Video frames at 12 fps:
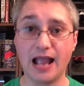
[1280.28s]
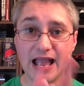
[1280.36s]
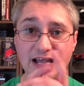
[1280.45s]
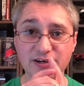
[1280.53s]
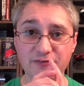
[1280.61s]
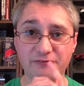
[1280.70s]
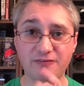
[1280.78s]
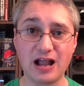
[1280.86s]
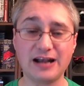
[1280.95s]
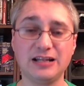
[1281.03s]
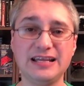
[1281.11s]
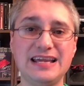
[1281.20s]
And
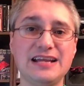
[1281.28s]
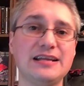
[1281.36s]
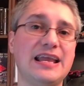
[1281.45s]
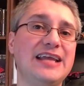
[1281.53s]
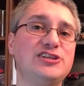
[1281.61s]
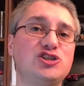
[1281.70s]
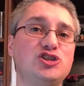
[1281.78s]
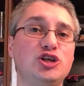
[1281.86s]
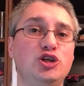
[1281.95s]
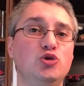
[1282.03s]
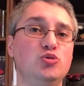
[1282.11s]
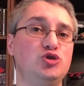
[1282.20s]
finally, it's
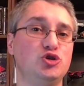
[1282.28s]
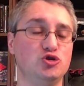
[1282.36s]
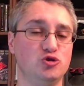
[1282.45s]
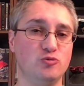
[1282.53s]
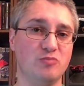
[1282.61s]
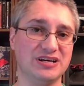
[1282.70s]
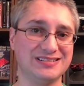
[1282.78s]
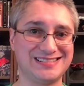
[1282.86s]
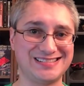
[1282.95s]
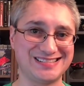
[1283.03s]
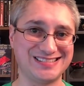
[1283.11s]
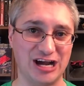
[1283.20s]
the YouTube
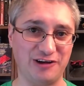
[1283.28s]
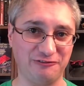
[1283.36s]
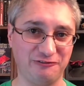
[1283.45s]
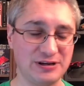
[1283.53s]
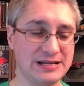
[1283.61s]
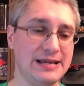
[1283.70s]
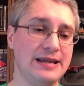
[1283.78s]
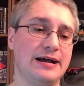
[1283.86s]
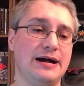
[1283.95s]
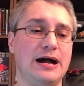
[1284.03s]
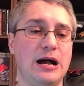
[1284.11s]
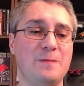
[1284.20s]
stuff.
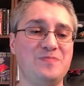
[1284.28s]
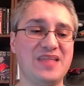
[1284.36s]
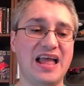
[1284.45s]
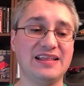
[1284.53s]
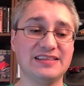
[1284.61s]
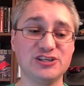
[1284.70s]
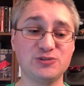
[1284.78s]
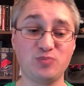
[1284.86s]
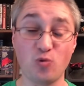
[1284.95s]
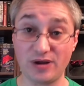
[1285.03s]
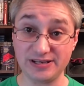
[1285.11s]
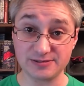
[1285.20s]
At this
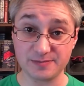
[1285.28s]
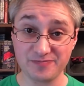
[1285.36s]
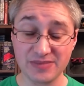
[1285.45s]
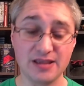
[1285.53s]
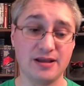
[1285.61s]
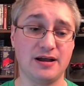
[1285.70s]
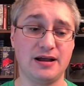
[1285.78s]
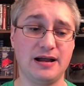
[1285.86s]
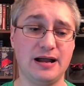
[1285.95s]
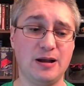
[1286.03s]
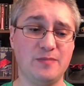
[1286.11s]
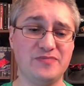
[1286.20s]
point,
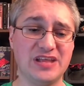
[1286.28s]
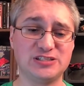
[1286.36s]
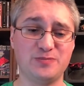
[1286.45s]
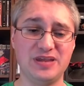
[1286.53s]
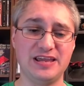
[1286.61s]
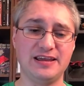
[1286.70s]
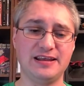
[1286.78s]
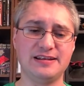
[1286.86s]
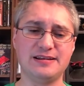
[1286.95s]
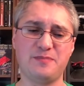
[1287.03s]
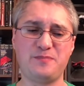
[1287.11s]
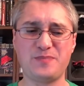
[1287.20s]
it's
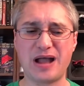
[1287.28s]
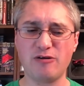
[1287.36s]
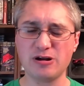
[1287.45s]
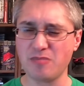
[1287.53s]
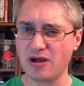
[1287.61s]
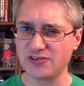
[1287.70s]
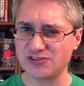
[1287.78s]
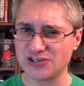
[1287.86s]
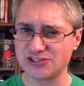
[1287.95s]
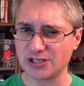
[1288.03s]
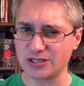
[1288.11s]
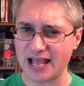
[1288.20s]
been about a month
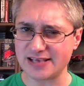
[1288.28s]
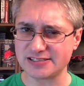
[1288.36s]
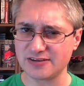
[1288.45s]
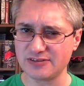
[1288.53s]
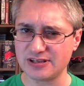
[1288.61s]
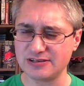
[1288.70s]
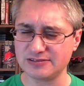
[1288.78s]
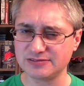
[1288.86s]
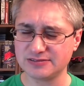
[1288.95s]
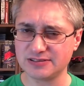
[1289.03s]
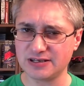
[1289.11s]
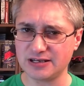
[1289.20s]
since the last of the
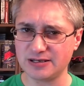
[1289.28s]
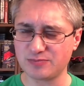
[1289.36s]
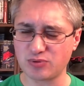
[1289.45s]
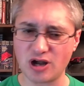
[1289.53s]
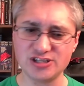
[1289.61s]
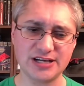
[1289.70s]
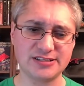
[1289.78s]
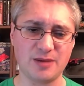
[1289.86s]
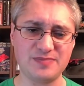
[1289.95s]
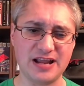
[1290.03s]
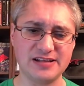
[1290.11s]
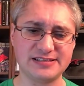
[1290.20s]
project
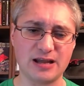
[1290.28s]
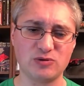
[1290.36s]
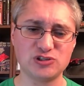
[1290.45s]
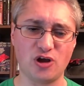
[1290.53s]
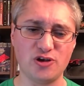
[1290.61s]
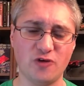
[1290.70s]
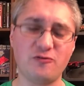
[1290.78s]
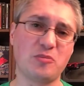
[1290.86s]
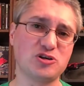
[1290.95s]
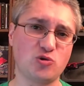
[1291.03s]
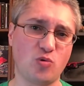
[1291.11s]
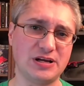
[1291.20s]
updates. That was on
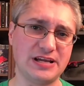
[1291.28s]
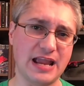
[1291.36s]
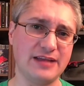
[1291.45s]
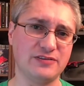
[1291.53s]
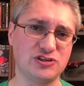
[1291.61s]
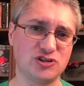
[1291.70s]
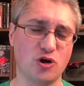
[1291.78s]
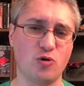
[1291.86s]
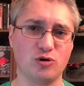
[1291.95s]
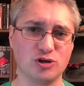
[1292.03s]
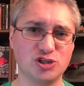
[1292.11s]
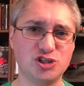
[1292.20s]
November 28th, so
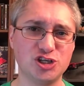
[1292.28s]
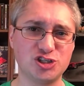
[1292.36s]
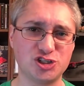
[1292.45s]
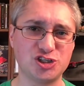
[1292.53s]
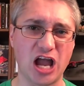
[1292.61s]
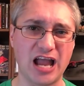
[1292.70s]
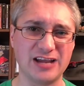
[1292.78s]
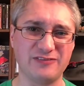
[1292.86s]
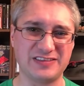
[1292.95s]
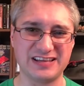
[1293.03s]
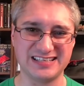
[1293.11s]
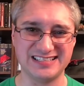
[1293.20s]
we're just shy of,
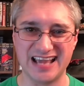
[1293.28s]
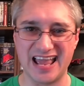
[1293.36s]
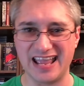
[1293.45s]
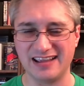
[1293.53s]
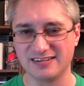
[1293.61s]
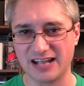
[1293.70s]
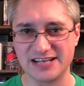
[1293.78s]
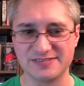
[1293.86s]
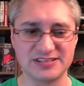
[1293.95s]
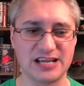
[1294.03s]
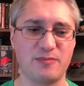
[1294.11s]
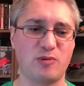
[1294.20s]
I think, a day as of
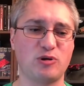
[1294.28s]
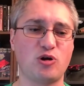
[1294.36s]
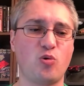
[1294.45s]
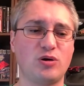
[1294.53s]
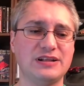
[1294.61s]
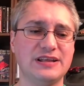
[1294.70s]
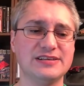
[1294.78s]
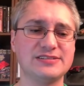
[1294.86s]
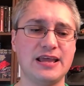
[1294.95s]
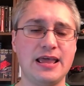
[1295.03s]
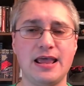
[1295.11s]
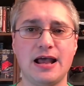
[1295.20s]
the time I'm recording this.